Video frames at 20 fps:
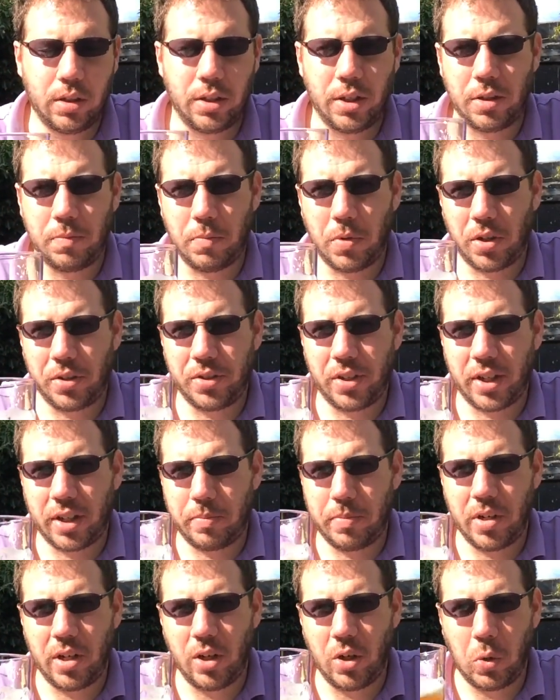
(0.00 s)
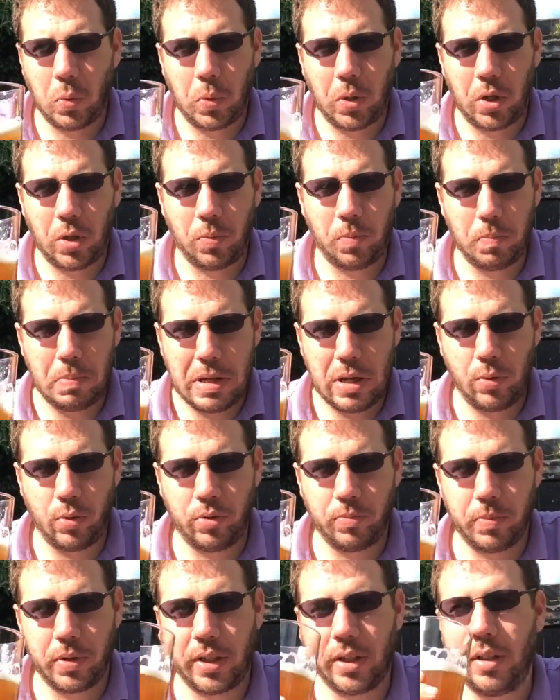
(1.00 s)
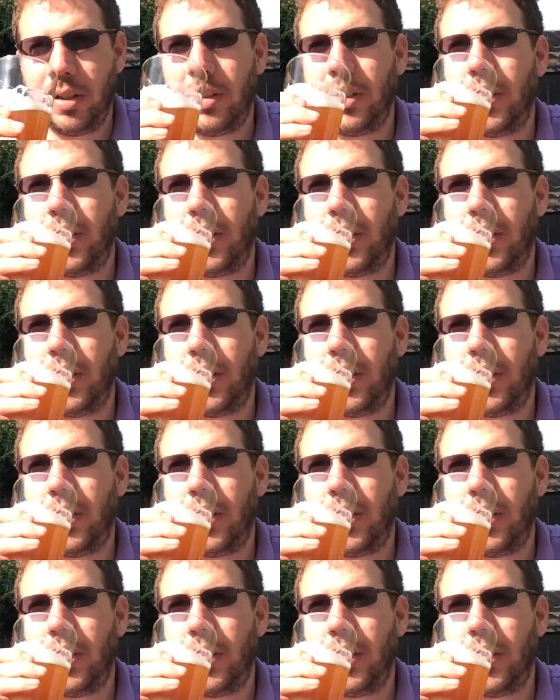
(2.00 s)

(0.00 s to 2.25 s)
This might take me a little while. Bear with me.